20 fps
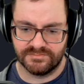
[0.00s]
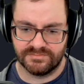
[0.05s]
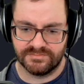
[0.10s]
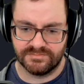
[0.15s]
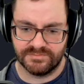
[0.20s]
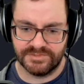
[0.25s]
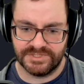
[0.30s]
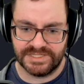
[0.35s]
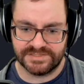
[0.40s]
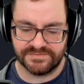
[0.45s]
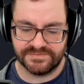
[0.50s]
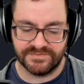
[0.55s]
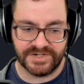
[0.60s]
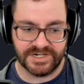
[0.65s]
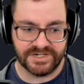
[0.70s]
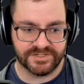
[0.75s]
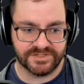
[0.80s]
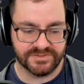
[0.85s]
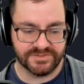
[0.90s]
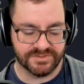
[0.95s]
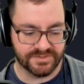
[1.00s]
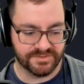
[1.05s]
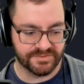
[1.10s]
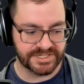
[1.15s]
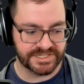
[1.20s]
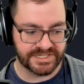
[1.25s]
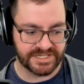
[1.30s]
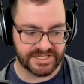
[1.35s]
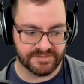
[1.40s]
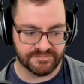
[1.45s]
But that's very cool when
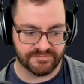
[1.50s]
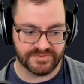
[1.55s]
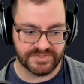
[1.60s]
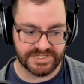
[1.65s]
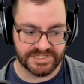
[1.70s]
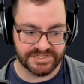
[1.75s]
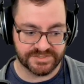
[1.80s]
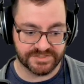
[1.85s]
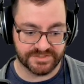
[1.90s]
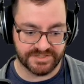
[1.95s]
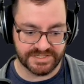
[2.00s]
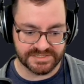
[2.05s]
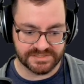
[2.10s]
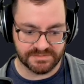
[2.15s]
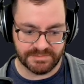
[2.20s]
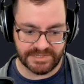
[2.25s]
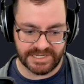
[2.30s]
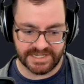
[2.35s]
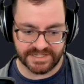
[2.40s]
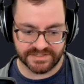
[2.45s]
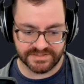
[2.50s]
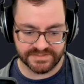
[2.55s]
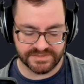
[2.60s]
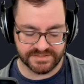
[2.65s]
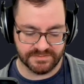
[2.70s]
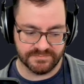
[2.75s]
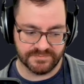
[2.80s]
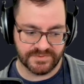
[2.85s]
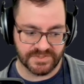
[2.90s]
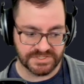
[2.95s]
a game integrates back
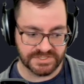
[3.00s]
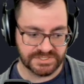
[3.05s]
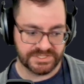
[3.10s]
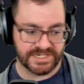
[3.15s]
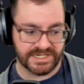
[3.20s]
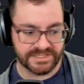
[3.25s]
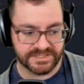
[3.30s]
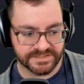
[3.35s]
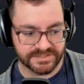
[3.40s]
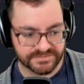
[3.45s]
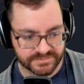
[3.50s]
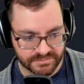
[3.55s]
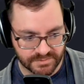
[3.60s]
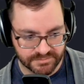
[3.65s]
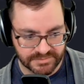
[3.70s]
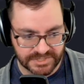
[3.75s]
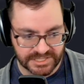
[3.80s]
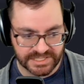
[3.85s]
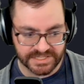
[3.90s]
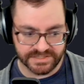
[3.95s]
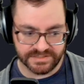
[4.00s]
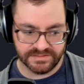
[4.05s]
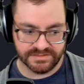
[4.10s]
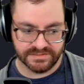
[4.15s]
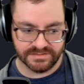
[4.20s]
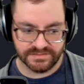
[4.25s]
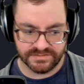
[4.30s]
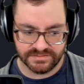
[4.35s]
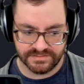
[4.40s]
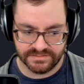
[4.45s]
some functionality from a mod.
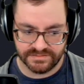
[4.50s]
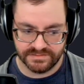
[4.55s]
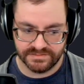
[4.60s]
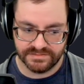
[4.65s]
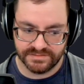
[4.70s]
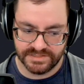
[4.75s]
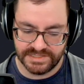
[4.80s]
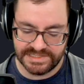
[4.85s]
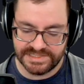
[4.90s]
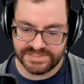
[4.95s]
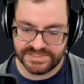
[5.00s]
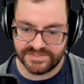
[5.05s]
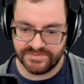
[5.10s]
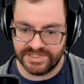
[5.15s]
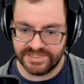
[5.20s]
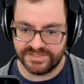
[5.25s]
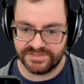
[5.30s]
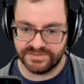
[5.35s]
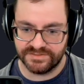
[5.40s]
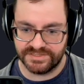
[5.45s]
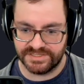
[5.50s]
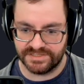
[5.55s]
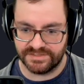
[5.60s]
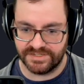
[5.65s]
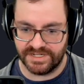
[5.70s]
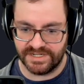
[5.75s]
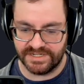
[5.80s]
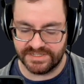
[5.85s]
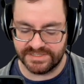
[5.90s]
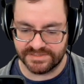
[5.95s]
At least if they do it in an
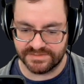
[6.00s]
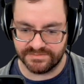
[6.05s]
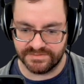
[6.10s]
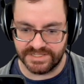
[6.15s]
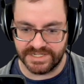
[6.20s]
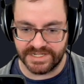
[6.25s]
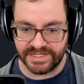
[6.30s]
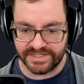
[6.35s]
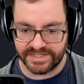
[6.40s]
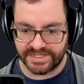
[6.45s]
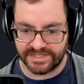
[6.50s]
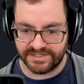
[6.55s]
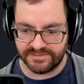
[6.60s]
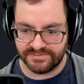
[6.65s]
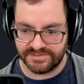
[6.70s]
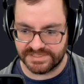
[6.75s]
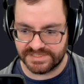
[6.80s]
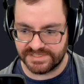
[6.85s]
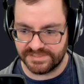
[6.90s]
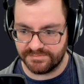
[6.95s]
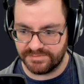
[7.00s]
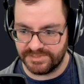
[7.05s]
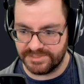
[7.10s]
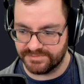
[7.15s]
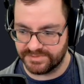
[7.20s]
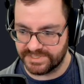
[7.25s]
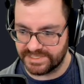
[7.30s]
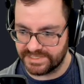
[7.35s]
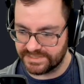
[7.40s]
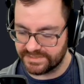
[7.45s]
honest way. Like I don't want to see
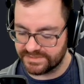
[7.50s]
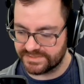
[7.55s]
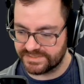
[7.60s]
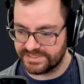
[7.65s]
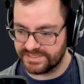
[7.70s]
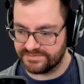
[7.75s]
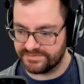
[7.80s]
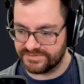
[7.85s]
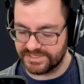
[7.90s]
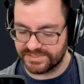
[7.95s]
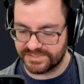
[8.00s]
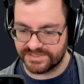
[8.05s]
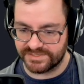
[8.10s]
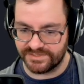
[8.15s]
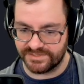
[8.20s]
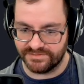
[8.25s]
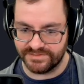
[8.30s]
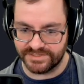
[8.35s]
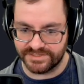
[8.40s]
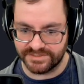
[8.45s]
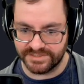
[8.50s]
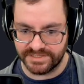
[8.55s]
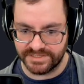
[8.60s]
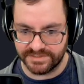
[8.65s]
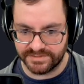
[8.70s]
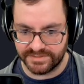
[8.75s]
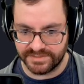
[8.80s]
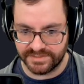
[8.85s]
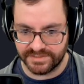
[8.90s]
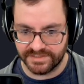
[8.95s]
people getting their stuff like stolen or
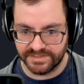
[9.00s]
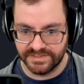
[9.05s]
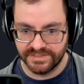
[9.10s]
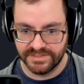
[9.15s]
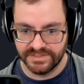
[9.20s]
anything.